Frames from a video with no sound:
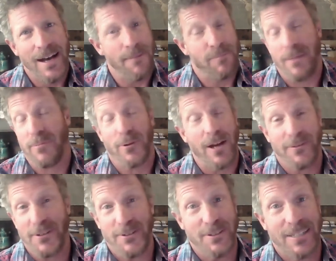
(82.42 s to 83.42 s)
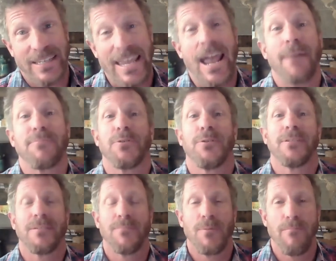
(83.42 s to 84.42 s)
uh, people are out there just capturing
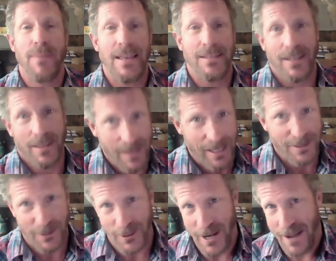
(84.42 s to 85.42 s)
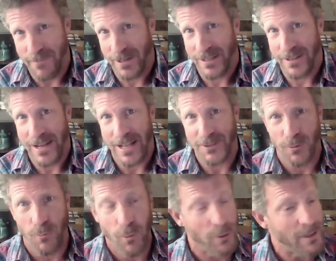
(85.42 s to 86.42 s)
some amazing things that are happening in the
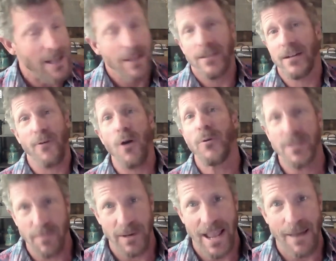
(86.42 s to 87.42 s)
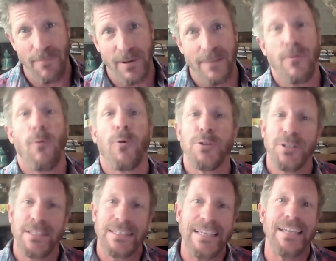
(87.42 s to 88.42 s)
natural world that have always been happening, but we're
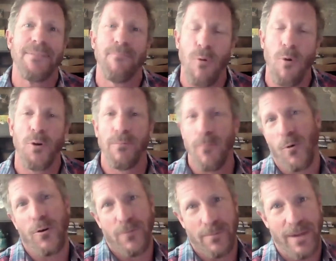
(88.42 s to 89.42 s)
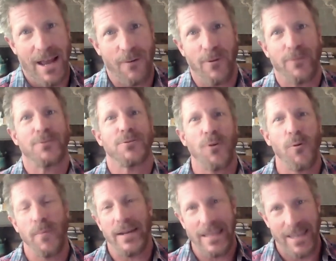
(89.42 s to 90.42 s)
just seeing more and more of them now with so
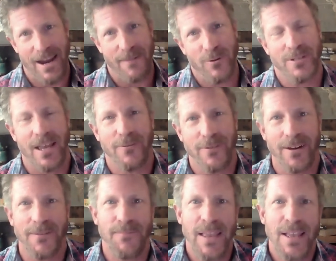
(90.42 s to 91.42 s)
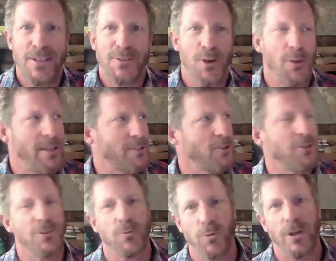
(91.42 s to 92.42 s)
many cameras out there. So these are
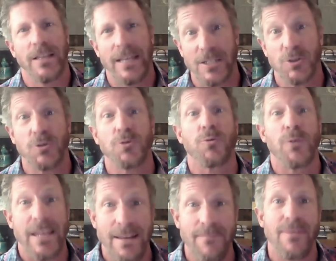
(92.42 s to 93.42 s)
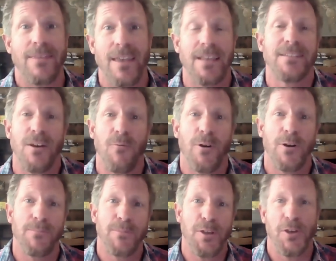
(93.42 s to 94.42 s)
just really extreme things that
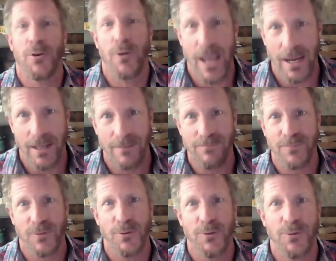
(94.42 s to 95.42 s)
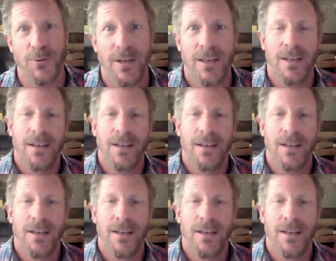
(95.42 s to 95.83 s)
we're curating through